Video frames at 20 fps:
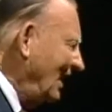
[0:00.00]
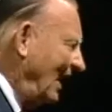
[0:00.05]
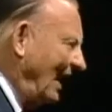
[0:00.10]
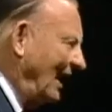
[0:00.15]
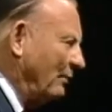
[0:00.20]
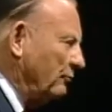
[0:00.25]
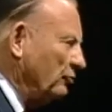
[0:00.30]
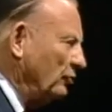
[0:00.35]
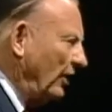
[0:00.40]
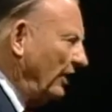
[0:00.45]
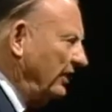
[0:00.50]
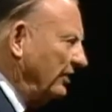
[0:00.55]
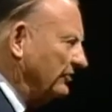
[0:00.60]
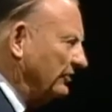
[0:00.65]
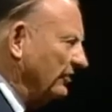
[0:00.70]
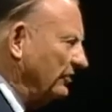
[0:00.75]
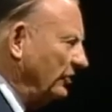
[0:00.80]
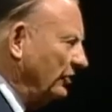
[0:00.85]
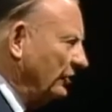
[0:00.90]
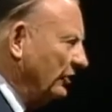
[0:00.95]
I'm ready
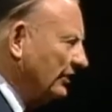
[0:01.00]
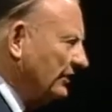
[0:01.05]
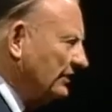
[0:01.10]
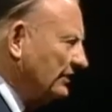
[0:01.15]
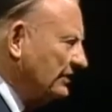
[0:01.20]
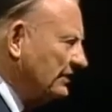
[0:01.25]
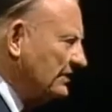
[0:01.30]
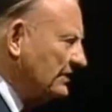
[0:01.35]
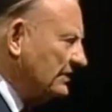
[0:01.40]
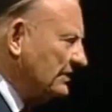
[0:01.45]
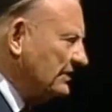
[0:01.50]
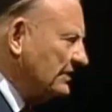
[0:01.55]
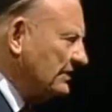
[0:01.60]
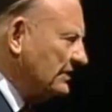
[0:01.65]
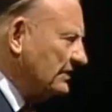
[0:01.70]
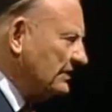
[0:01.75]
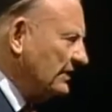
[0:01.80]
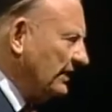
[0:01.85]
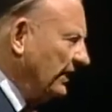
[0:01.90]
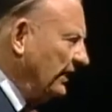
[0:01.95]
to do it.
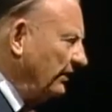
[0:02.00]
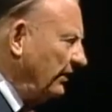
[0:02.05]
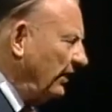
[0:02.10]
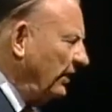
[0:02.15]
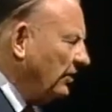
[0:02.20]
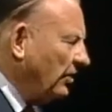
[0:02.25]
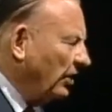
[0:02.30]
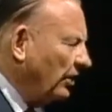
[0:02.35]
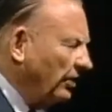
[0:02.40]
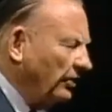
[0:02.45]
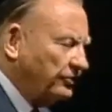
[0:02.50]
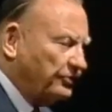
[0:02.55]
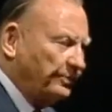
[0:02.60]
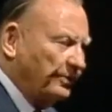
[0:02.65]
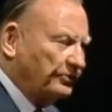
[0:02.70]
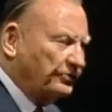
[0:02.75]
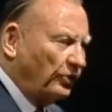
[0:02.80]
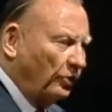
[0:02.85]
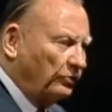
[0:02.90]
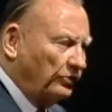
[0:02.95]
It hurts
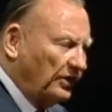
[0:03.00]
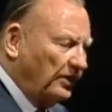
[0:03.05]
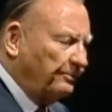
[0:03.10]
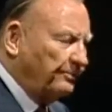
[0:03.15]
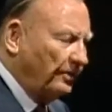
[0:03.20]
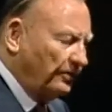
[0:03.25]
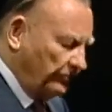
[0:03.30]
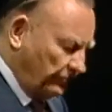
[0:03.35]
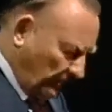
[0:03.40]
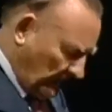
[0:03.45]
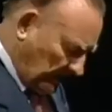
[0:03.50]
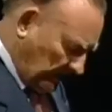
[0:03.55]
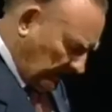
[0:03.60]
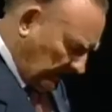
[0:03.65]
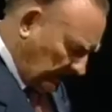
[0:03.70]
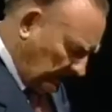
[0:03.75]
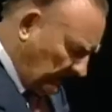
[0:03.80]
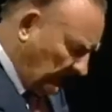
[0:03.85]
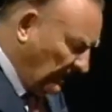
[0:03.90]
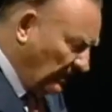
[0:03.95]
me so deep
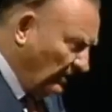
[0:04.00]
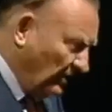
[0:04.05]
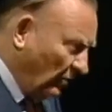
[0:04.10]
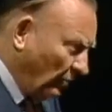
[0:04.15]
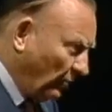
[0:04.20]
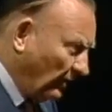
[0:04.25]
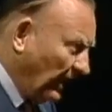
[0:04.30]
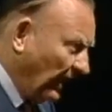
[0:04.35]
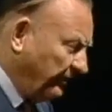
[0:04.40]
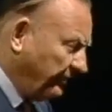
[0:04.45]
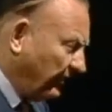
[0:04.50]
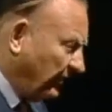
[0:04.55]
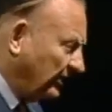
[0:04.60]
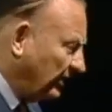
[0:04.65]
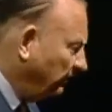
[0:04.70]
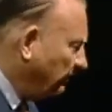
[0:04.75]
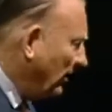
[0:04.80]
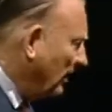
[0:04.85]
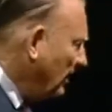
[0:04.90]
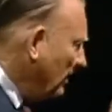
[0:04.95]
inside. When I think
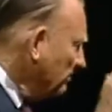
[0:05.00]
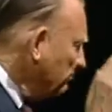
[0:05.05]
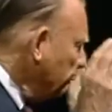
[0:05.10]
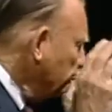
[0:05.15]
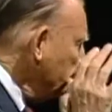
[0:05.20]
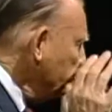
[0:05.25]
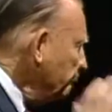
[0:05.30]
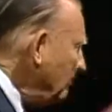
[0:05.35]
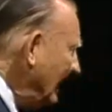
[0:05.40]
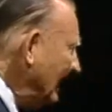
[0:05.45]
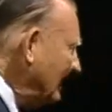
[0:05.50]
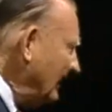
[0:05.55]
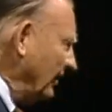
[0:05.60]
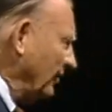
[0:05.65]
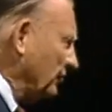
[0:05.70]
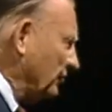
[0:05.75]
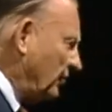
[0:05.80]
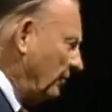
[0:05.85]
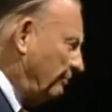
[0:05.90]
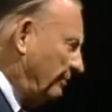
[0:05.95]
of the
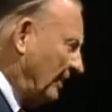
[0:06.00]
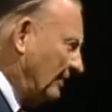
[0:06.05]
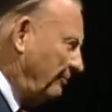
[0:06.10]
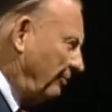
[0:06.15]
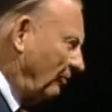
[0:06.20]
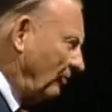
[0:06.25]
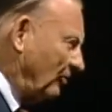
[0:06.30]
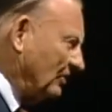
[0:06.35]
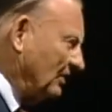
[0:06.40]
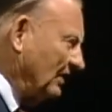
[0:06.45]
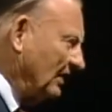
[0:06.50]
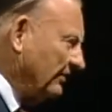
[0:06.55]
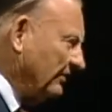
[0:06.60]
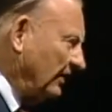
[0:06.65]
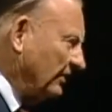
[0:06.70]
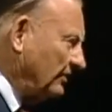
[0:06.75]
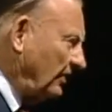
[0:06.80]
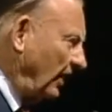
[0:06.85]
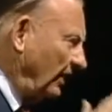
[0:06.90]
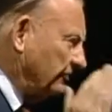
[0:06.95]
millions of people
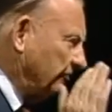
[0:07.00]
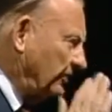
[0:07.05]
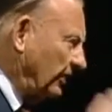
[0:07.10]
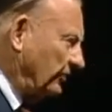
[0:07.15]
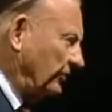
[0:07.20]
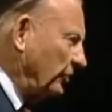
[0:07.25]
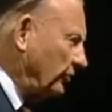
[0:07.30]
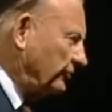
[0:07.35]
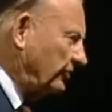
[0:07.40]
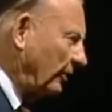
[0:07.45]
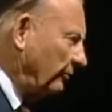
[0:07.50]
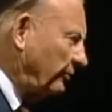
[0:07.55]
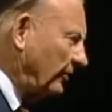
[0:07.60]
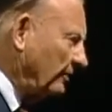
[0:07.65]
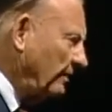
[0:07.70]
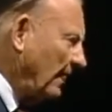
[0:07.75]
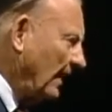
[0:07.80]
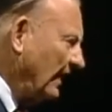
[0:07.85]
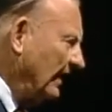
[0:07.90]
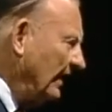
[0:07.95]
that God said do something,
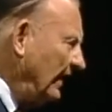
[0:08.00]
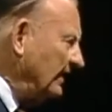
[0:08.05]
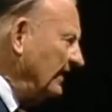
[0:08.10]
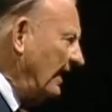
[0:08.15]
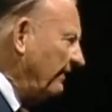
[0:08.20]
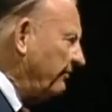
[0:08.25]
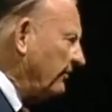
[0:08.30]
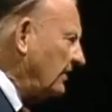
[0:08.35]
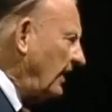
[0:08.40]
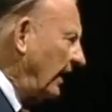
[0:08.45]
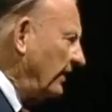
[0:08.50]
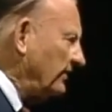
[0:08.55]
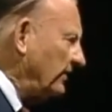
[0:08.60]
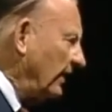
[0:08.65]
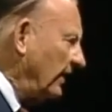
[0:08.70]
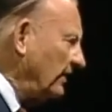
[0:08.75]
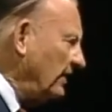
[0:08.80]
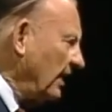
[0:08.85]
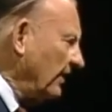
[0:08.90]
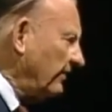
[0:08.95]
it never got
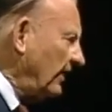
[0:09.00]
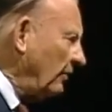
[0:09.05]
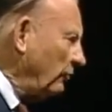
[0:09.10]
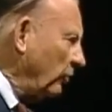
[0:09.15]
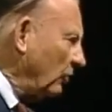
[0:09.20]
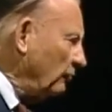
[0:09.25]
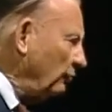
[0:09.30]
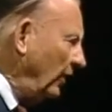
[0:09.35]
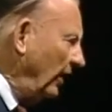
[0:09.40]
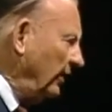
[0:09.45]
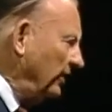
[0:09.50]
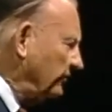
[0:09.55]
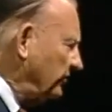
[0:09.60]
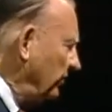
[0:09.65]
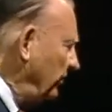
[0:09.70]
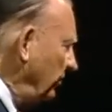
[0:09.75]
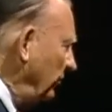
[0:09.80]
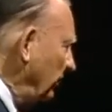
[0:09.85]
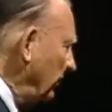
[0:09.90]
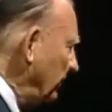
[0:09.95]
done. They weren't ready to
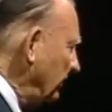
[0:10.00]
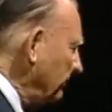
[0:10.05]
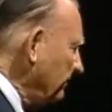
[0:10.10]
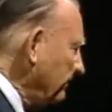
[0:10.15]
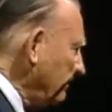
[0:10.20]
do it.